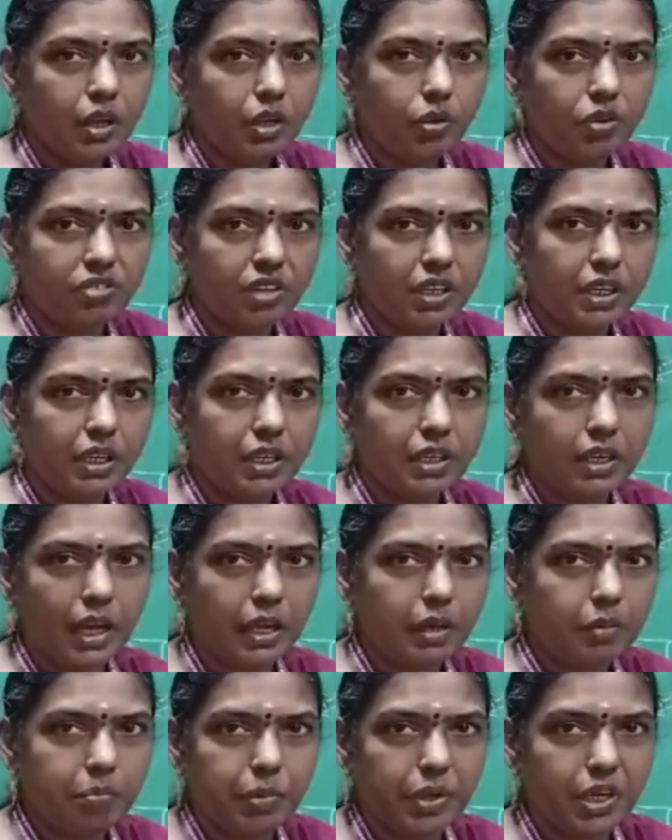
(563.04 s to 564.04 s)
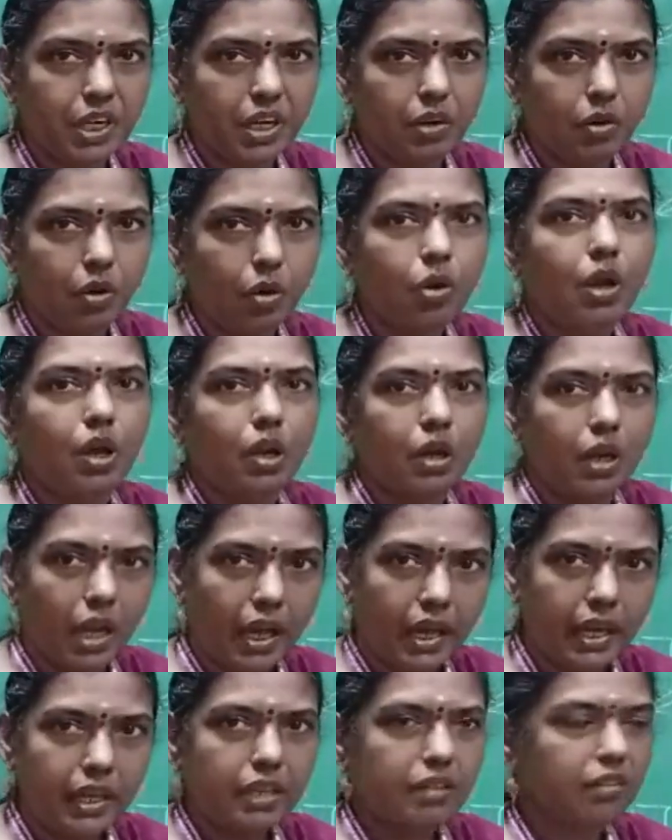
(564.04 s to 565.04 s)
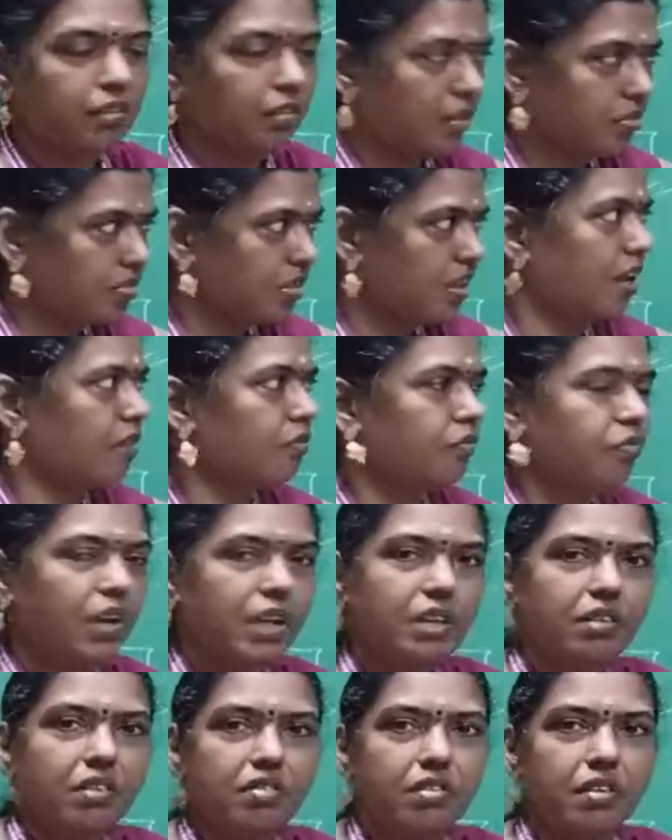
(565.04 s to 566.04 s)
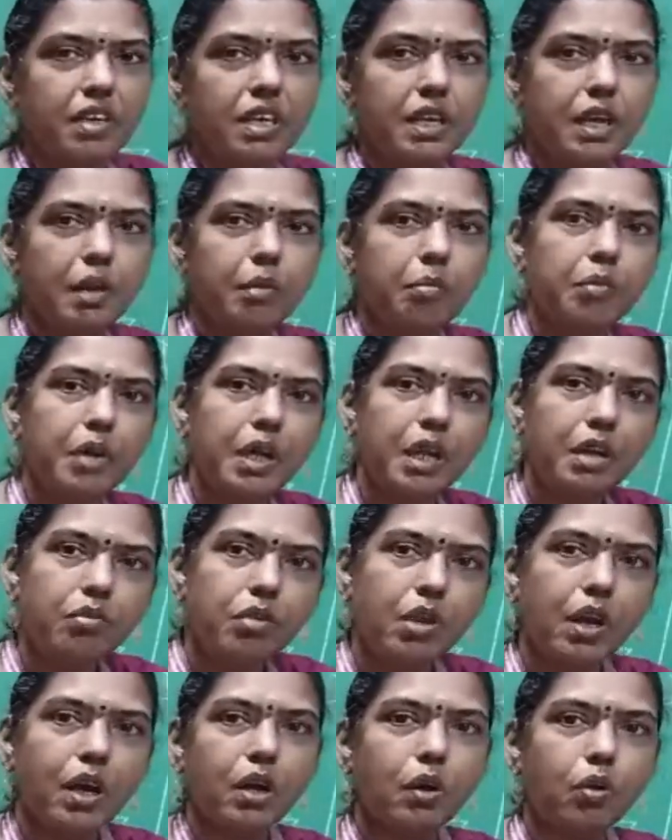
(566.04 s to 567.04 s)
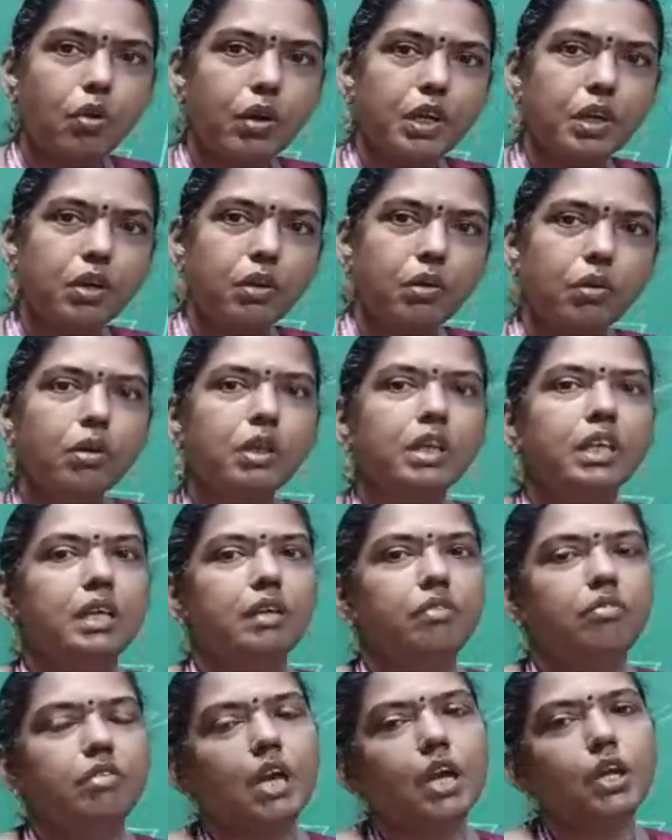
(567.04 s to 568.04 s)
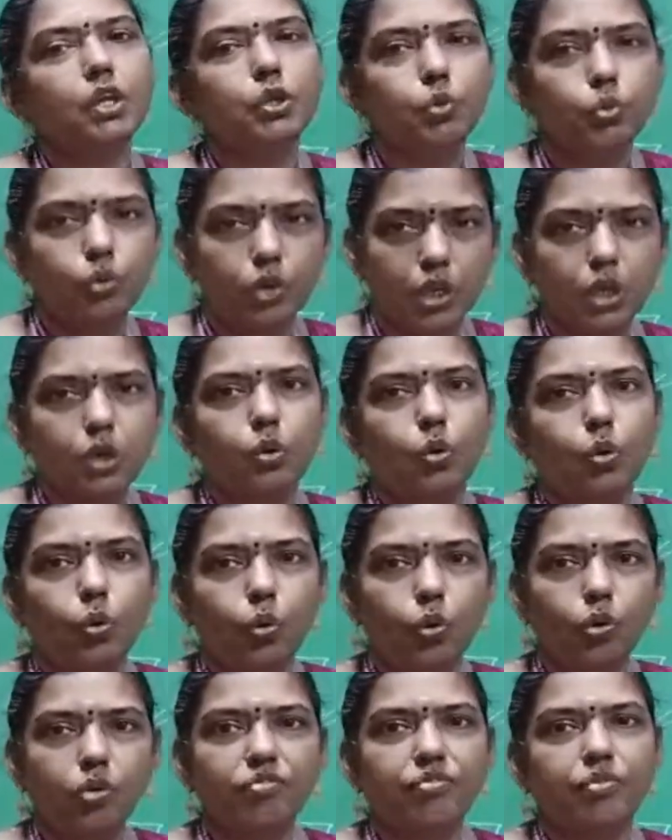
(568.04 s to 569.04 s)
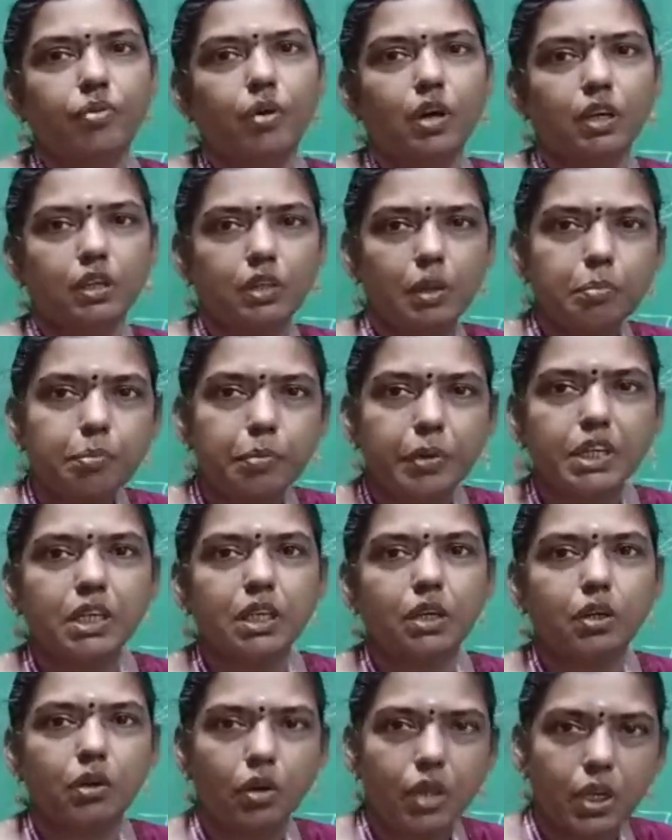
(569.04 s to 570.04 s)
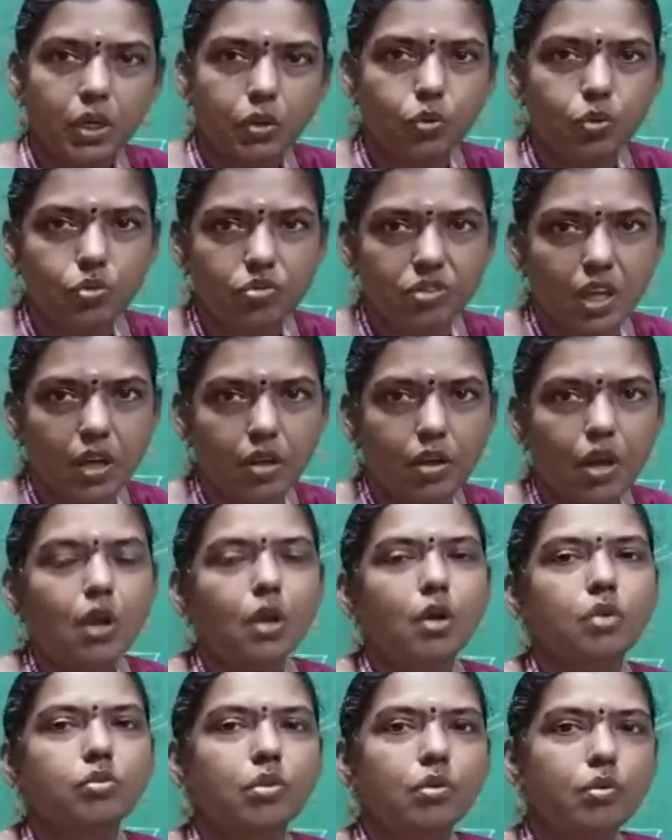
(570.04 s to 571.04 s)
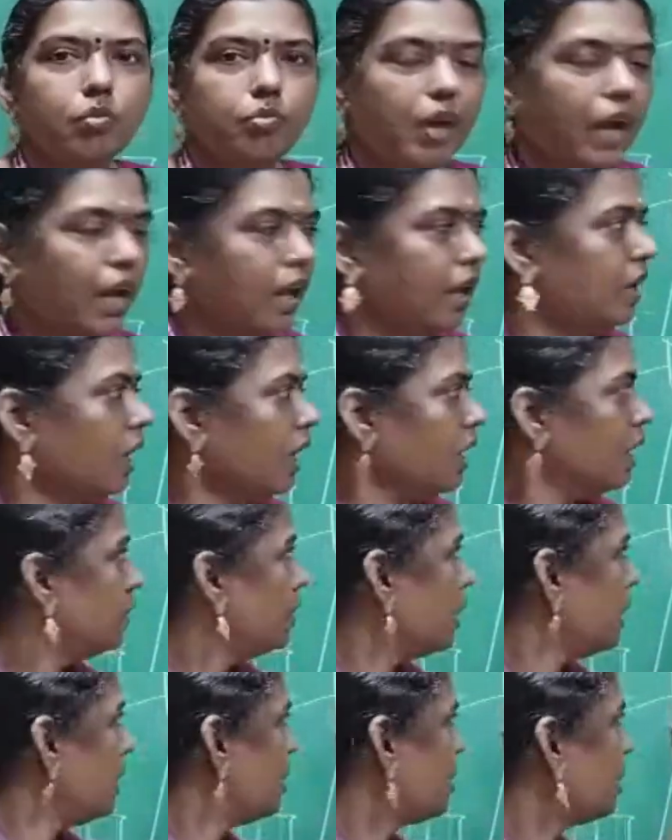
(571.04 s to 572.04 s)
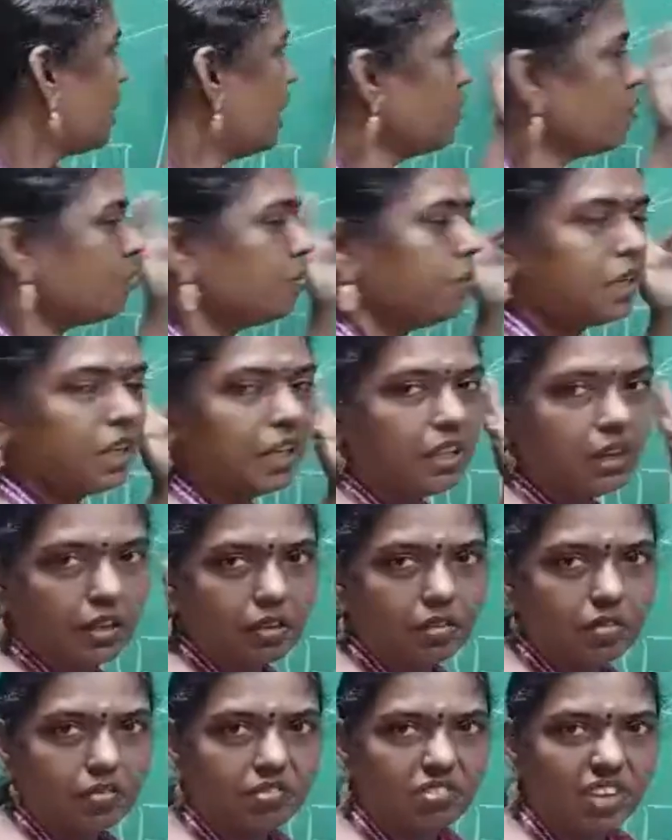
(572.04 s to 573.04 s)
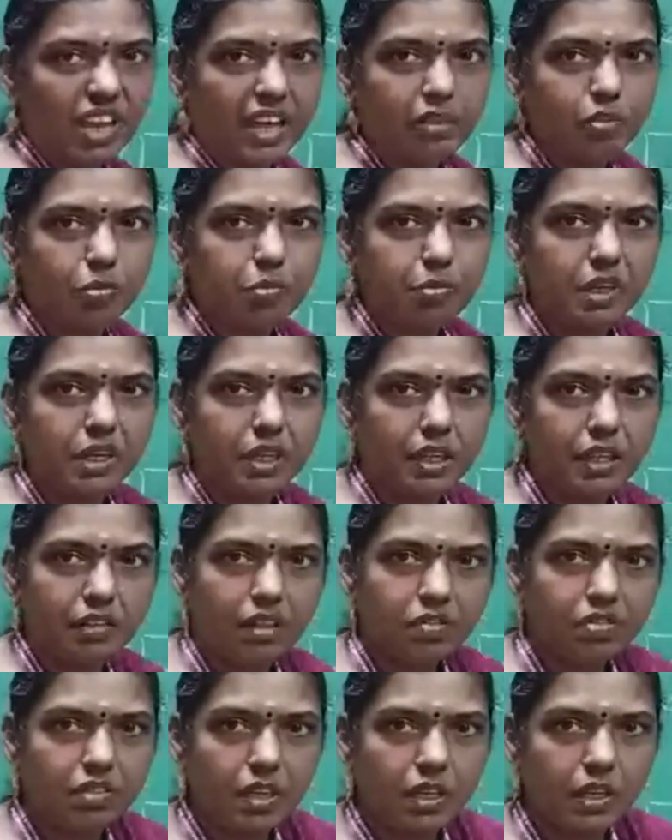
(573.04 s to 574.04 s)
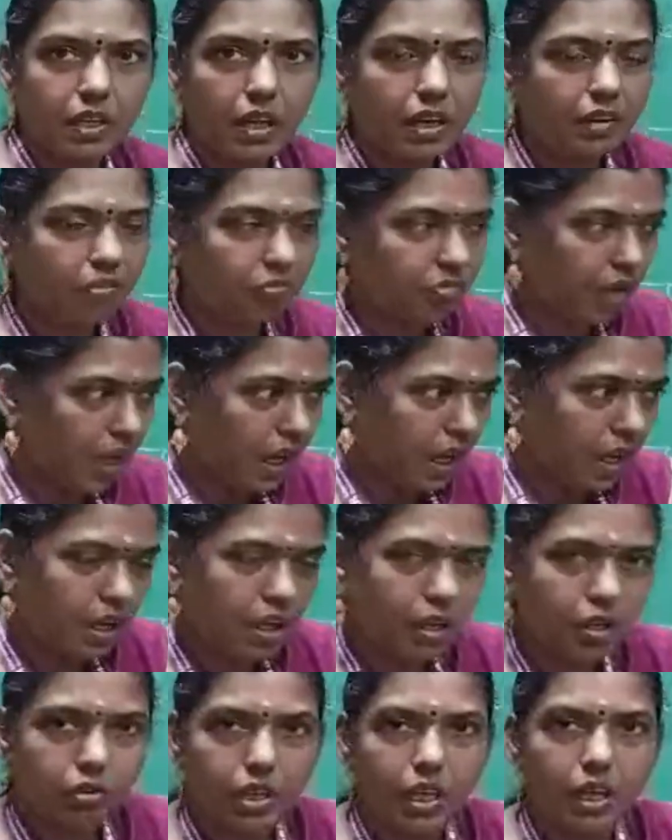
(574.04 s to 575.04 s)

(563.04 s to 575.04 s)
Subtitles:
setting time period, no? Like the same way the CDMA, we are going to give a unique code for the particular user. So when the transmitter is transmitting the signal where